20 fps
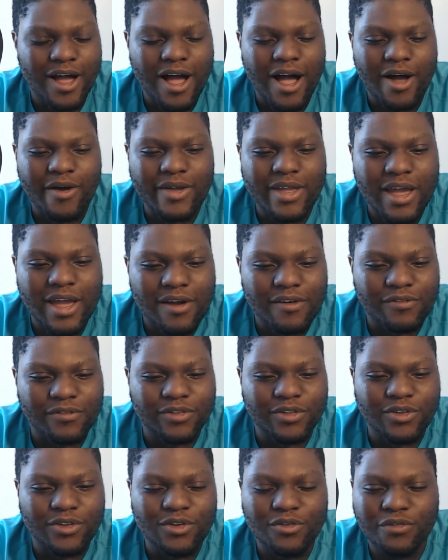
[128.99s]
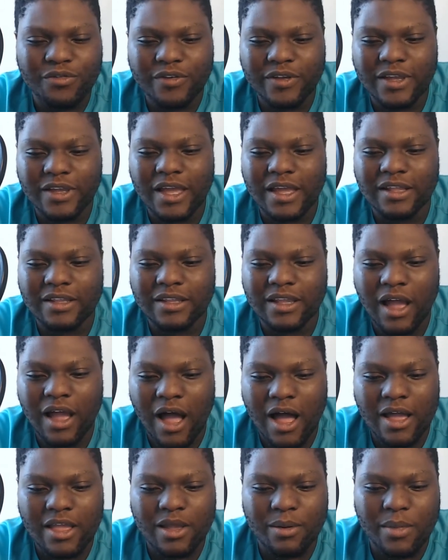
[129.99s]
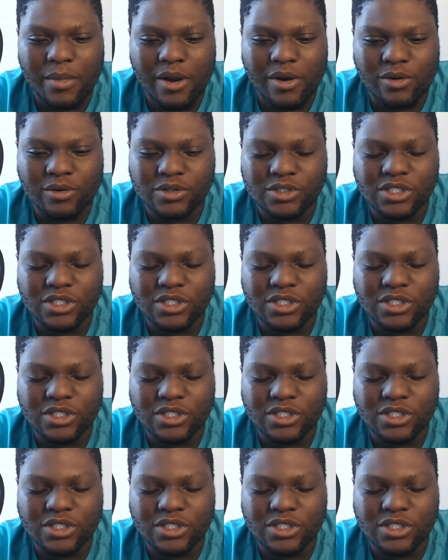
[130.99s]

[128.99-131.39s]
Luffy and Yamato